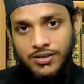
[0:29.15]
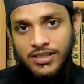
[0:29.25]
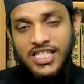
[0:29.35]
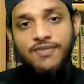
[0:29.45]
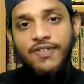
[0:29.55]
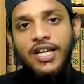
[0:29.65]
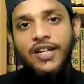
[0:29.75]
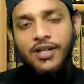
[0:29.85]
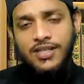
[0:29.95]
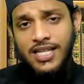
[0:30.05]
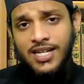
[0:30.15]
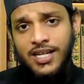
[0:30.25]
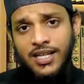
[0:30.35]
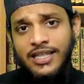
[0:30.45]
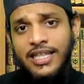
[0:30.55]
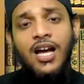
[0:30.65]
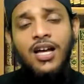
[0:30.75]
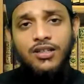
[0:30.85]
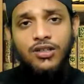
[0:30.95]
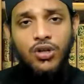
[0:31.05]
disbeliever. They are
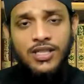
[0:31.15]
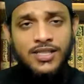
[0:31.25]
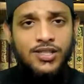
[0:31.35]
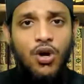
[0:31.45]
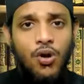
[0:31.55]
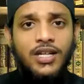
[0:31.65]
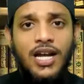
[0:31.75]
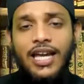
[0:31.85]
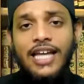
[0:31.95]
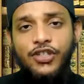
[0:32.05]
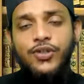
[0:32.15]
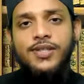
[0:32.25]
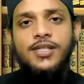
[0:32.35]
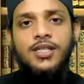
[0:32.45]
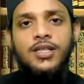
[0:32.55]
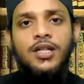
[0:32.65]
is called a atheist.